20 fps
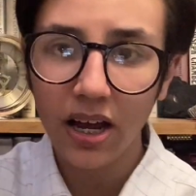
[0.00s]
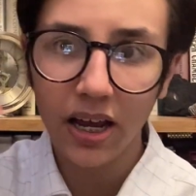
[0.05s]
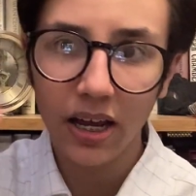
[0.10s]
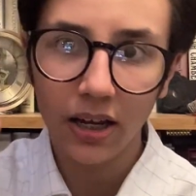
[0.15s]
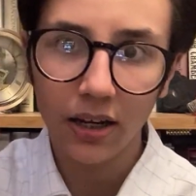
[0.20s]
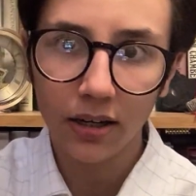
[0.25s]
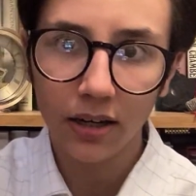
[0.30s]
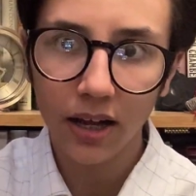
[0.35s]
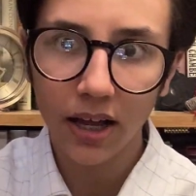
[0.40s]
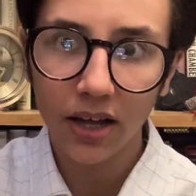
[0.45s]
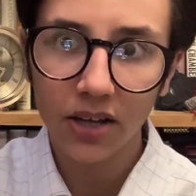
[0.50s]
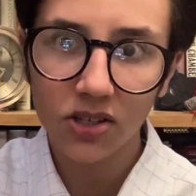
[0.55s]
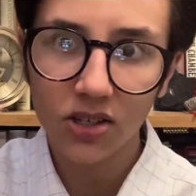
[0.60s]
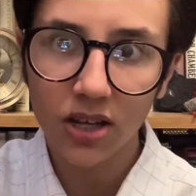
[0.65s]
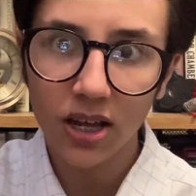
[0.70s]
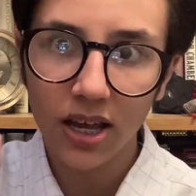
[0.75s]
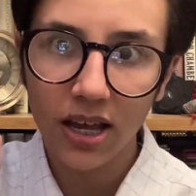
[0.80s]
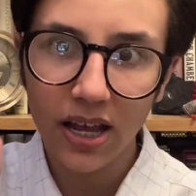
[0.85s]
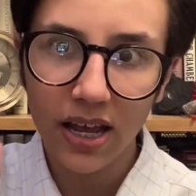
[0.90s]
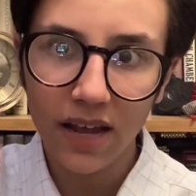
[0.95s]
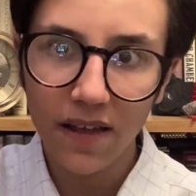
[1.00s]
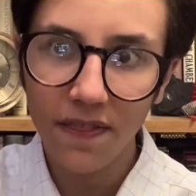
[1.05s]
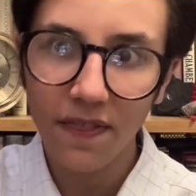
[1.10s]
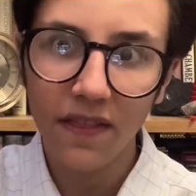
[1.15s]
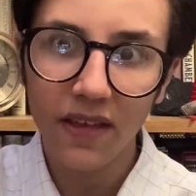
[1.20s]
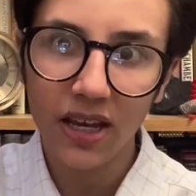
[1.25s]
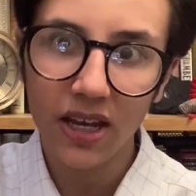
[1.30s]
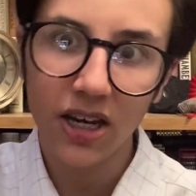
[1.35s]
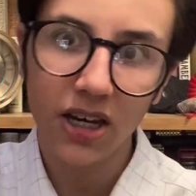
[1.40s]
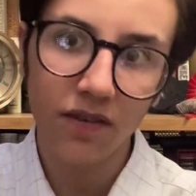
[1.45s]
It lies in
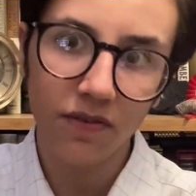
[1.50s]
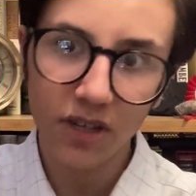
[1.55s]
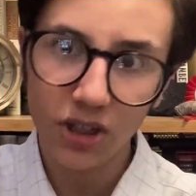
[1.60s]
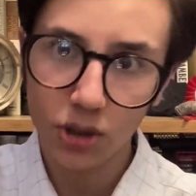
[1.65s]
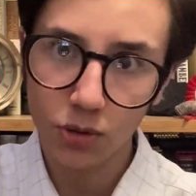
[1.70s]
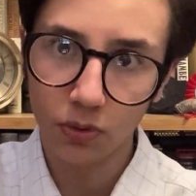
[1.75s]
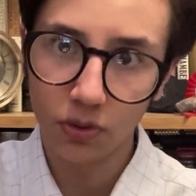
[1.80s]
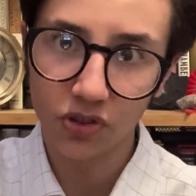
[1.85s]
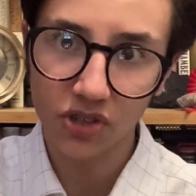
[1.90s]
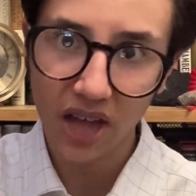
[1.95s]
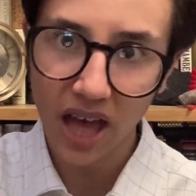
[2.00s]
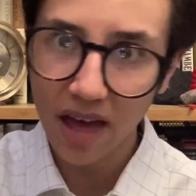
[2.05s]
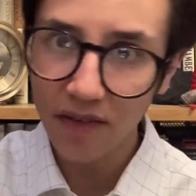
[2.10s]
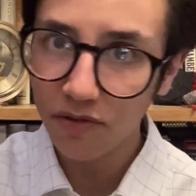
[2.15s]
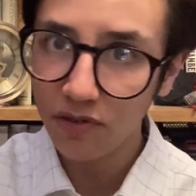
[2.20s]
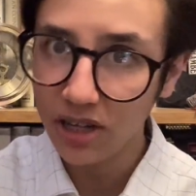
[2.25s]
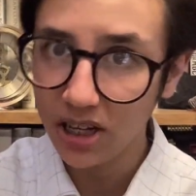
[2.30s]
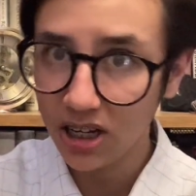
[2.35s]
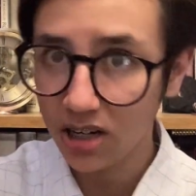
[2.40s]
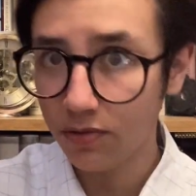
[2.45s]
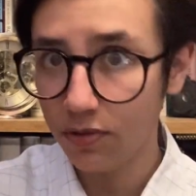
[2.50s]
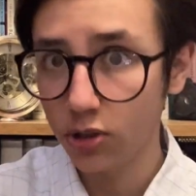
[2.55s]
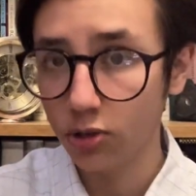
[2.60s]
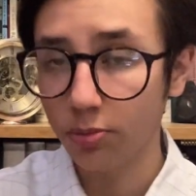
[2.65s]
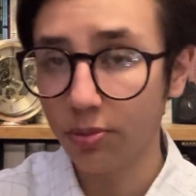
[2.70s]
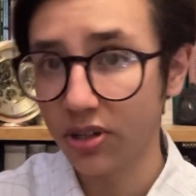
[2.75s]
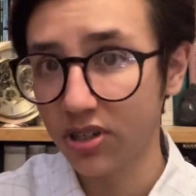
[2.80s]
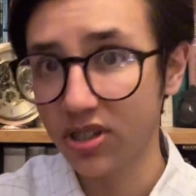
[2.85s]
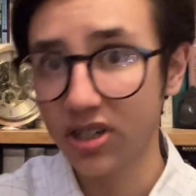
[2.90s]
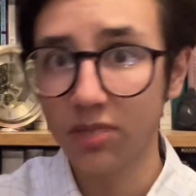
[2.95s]
the individuals. Every individual
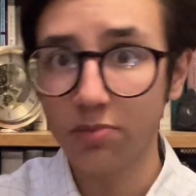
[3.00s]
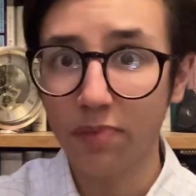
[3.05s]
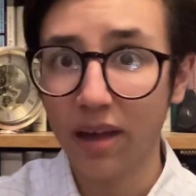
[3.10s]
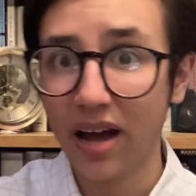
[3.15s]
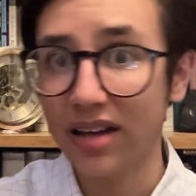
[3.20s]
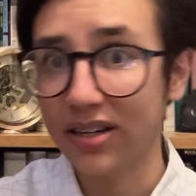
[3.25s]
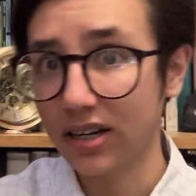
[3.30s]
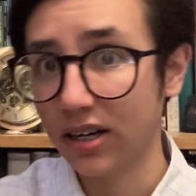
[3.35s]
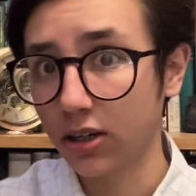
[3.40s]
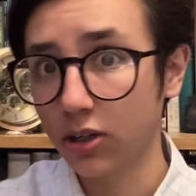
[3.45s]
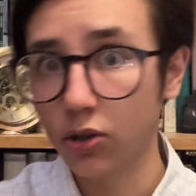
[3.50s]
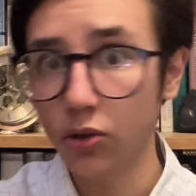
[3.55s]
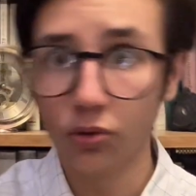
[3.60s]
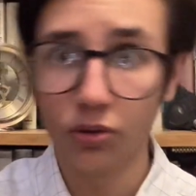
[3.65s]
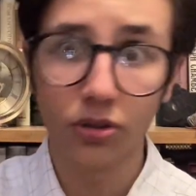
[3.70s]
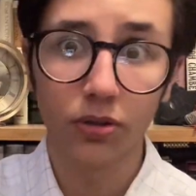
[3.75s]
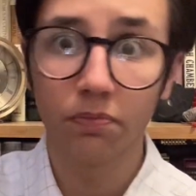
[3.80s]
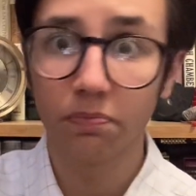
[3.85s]
person is bad and good.